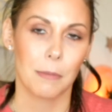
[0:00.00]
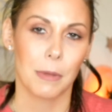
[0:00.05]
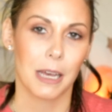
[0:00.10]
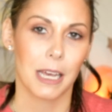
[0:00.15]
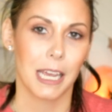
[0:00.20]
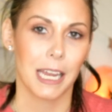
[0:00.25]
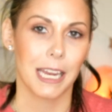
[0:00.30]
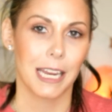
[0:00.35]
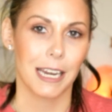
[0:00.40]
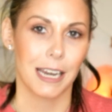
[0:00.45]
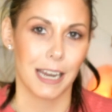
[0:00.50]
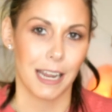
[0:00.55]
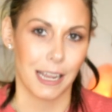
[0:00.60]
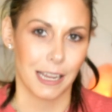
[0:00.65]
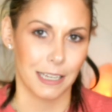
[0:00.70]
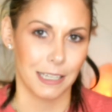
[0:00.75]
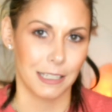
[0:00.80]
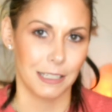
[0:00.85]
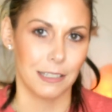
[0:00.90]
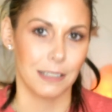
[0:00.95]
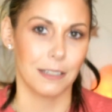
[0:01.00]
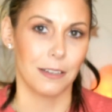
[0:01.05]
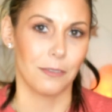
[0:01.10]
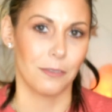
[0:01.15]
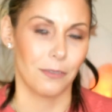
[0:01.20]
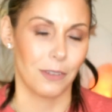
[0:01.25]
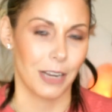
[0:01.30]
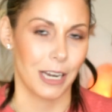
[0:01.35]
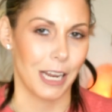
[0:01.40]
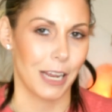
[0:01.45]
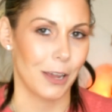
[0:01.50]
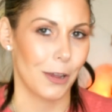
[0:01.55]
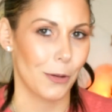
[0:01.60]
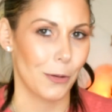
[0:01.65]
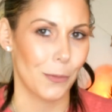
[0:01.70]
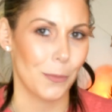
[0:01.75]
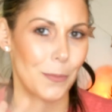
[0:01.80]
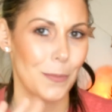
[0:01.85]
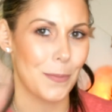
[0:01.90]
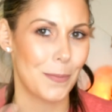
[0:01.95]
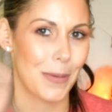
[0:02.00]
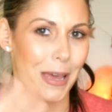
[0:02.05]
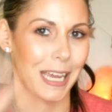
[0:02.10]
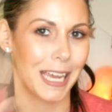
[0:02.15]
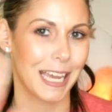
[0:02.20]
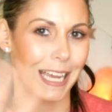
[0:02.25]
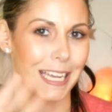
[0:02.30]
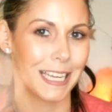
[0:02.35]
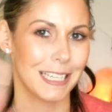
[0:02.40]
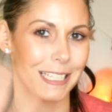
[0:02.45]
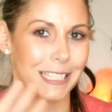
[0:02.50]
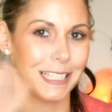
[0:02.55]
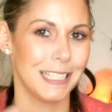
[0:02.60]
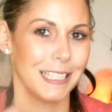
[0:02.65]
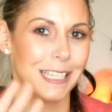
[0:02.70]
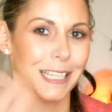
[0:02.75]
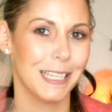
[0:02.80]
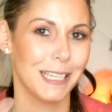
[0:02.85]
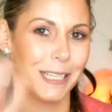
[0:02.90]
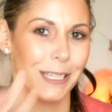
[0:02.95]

my next video. Bye, guys.